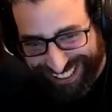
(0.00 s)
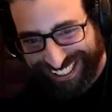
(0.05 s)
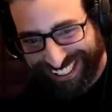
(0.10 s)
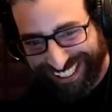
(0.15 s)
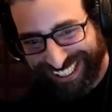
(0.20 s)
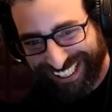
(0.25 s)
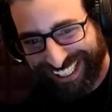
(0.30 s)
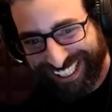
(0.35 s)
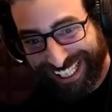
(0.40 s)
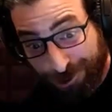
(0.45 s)

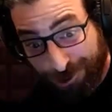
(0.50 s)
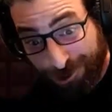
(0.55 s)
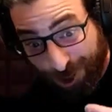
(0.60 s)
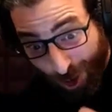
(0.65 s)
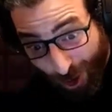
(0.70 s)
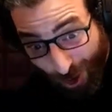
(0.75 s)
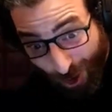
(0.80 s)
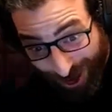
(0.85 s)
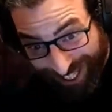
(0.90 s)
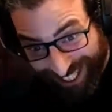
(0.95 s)
And I'm
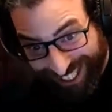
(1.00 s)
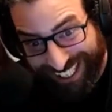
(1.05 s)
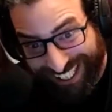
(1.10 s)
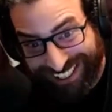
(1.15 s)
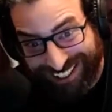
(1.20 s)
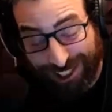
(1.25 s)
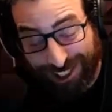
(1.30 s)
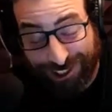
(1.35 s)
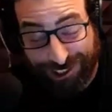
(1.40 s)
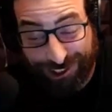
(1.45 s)
going
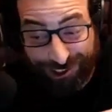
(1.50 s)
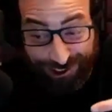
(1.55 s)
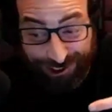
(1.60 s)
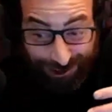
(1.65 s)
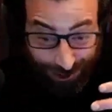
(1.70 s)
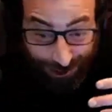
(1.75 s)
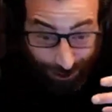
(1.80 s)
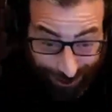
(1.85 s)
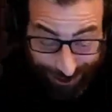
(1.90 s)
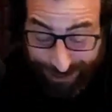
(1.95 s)
and just
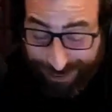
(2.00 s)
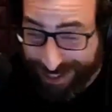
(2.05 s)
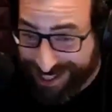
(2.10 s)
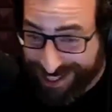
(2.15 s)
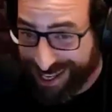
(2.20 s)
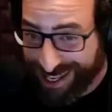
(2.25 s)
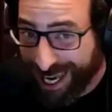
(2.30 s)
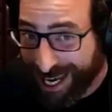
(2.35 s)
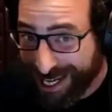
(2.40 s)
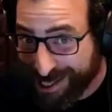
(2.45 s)
doing
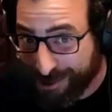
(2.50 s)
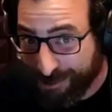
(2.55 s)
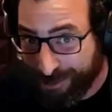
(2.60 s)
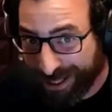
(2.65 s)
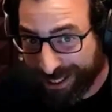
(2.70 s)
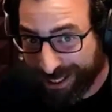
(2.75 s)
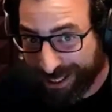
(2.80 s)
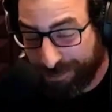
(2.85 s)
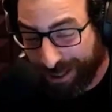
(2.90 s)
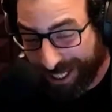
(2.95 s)
this ad
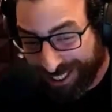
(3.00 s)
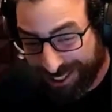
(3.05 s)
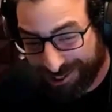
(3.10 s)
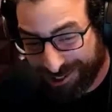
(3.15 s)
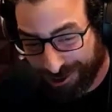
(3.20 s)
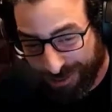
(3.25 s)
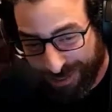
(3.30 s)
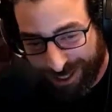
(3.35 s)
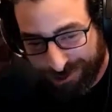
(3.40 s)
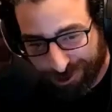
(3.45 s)
spend based
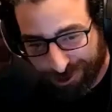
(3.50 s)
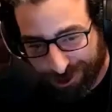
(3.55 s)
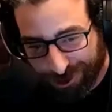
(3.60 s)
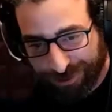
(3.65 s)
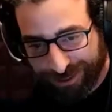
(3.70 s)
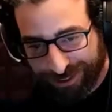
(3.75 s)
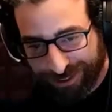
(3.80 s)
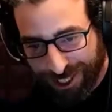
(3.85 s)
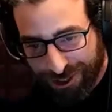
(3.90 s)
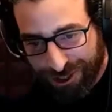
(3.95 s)
on that
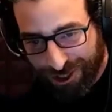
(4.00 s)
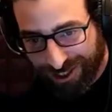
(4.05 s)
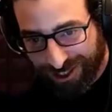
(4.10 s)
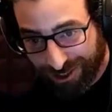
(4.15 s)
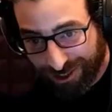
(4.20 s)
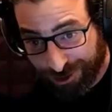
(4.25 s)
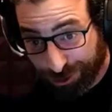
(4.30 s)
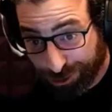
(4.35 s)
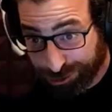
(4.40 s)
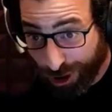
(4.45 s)
recommendation and
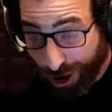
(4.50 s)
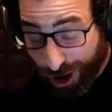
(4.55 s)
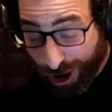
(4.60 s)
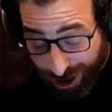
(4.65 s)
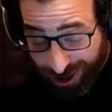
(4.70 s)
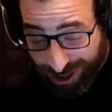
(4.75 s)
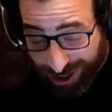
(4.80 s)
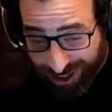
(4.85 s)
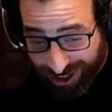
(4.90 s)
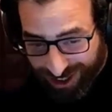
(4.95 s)
it's
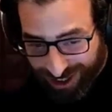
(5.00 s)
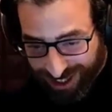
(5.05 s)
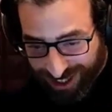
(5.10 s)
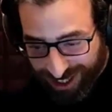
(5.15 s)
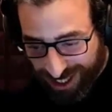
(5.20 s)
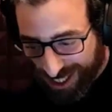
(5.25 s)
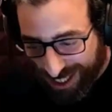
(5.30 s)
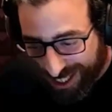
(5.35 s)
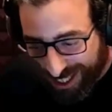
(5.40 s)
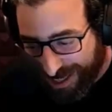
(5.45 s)
wrong,
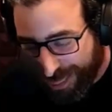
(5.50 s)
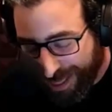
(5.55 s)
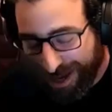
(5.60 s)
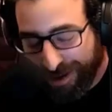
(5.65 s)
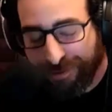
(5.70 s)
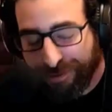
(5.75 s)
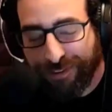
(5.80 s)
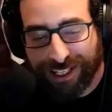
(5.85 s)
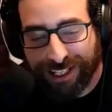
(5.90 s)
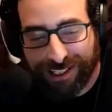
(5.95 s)
that
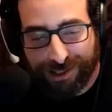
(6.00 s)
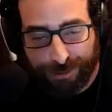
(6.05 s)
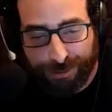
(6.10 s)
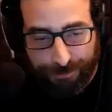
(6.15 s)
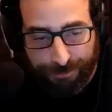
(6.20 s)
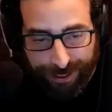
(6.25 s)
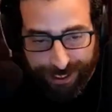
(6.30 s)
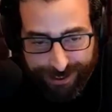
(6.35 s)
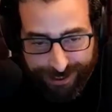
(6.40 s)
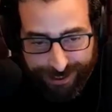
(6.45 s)
affects my
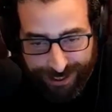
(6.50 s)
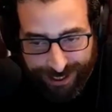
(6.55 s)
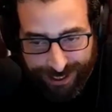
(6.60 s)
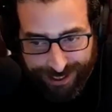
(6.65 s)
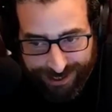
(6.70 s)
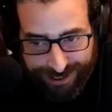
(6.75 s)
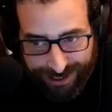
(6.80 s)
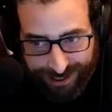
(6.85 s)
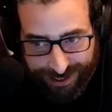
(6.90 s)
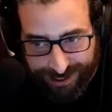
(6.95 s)

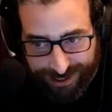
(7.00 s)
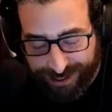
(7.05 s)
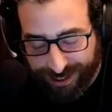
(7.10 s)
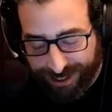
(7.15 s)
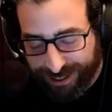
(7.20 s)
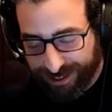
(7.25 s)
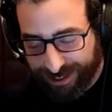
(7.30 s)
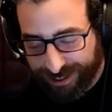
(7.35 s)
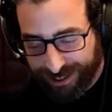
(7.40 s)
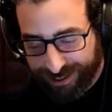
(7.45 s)
business and
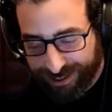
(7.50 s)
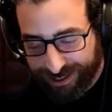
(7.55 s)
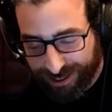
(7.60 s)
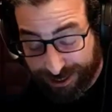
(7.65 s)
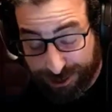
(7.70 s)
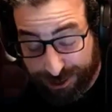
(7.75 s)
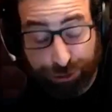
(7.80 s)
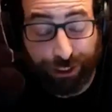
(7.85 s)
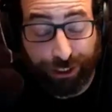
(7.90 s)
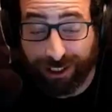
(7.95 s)

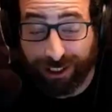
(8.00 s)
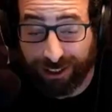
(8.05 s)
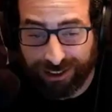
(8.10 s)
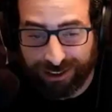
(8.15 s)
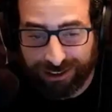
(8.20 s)
it's real.